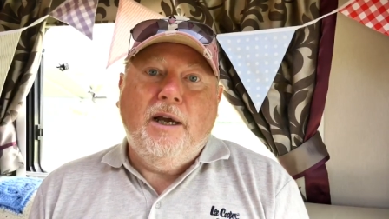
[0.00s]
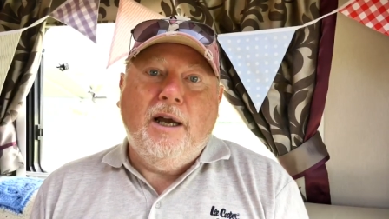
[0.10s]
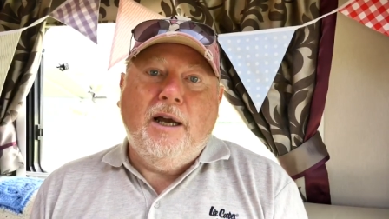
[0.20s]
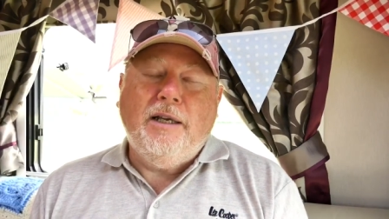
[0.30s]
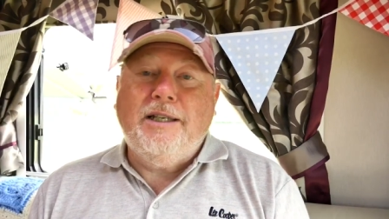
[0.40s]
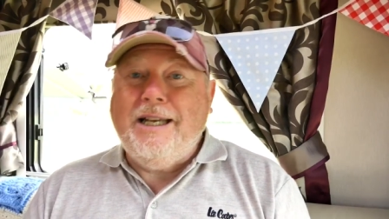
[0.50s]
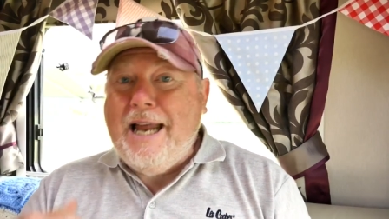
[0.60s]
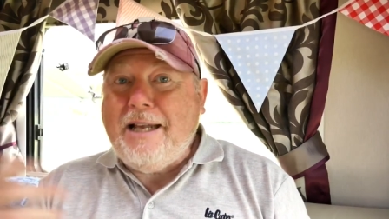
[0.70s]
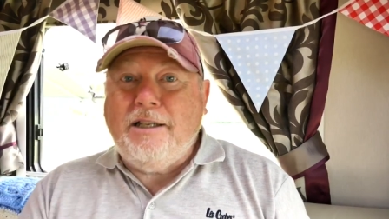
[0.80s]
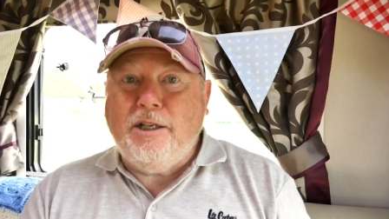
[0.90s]
uh, is
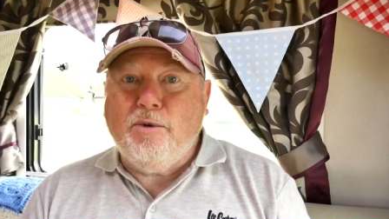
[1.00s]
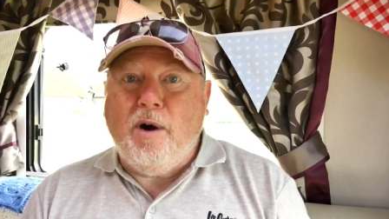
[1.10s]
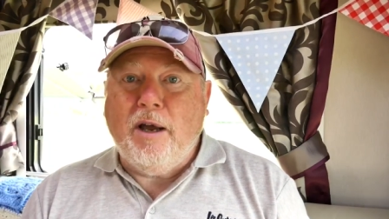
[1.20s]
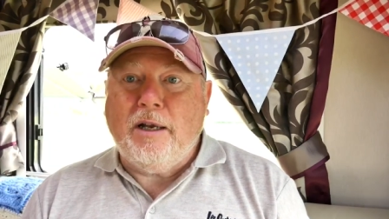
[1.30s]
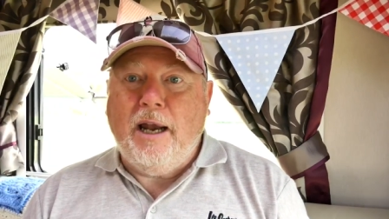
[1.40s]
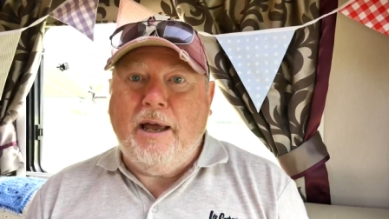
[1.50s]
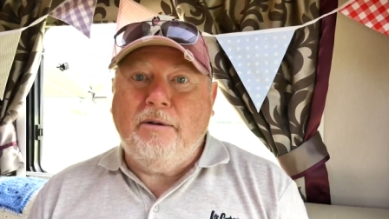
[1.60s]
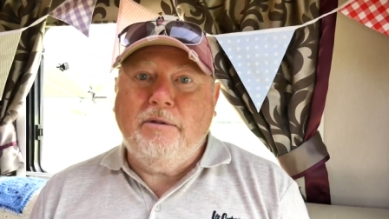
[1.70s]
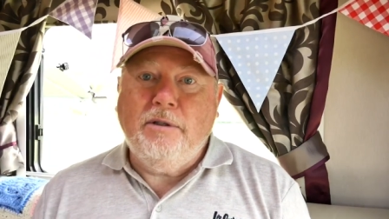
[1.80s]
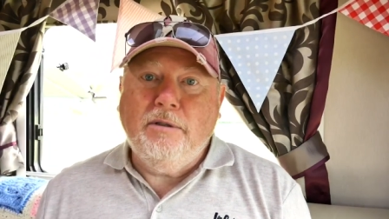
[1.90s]
connected to
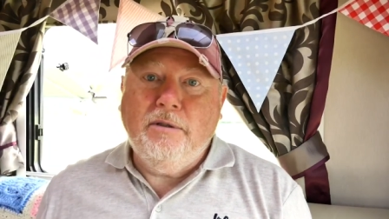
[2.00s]
iCloud